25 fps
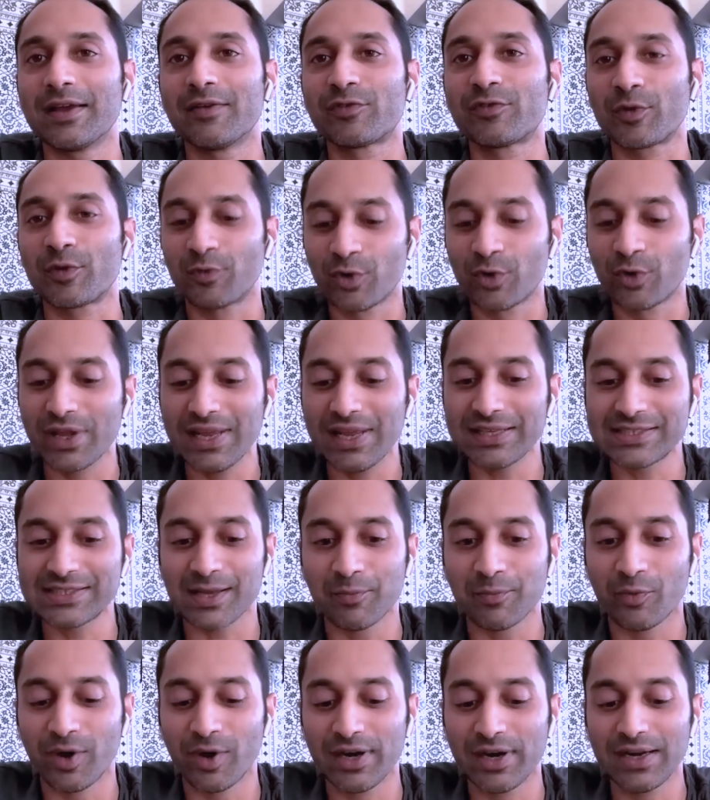if you're looking at
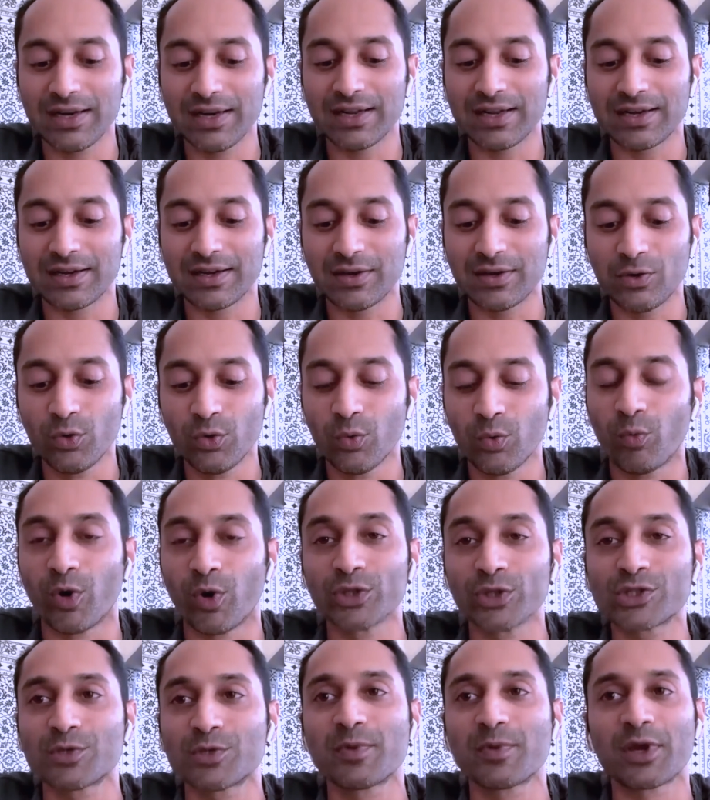someone who
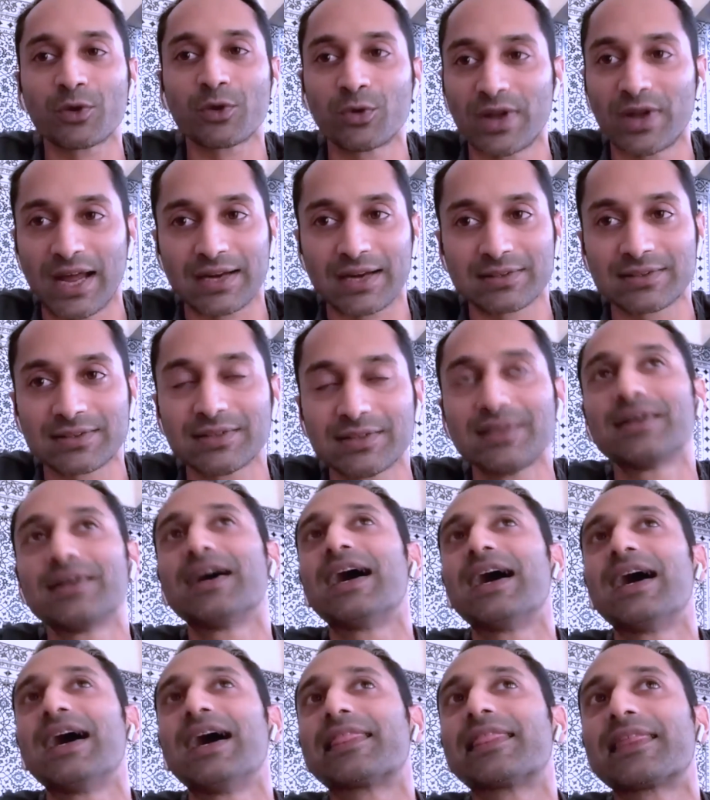wants to be a good actor,
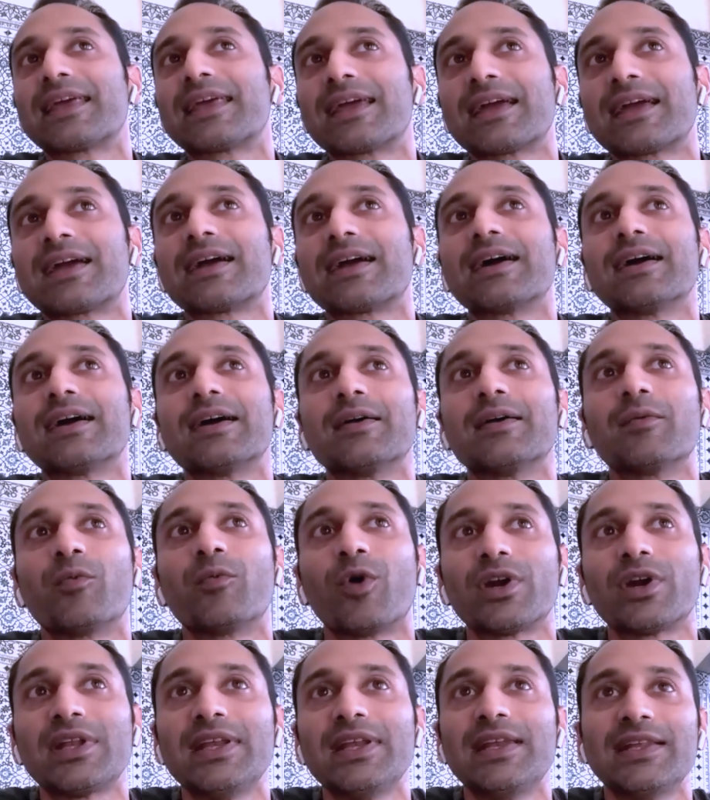I think
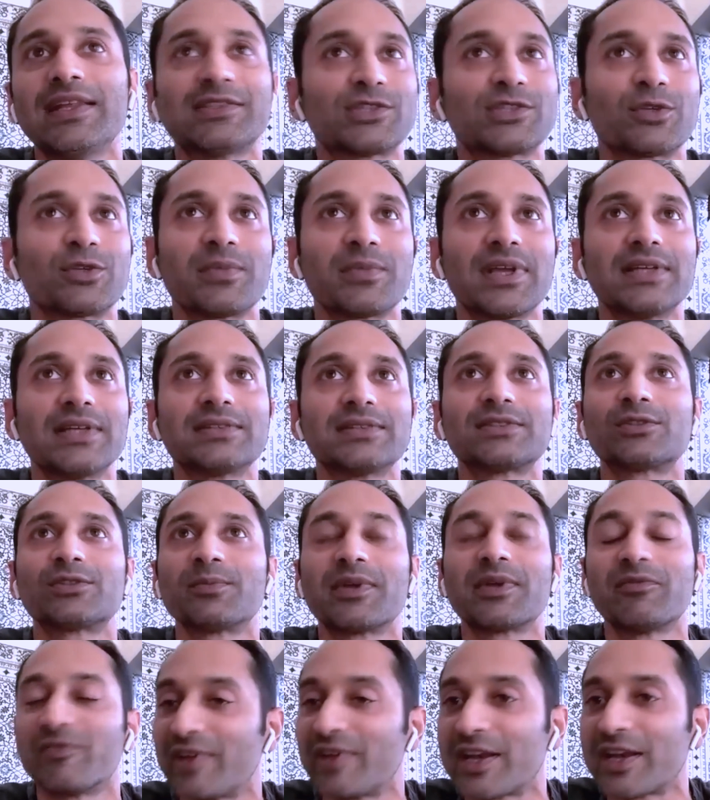what he needs to be is to be
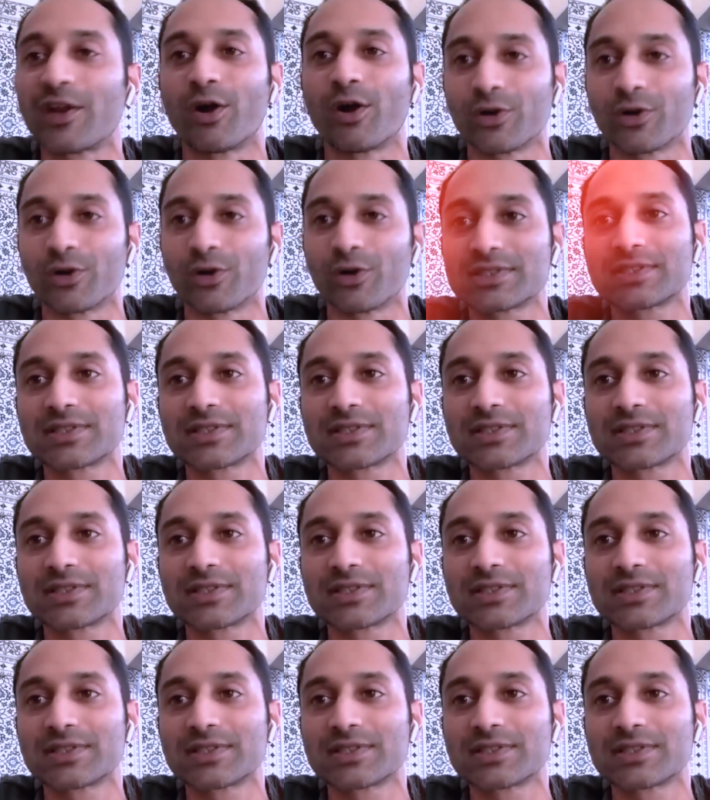very honest.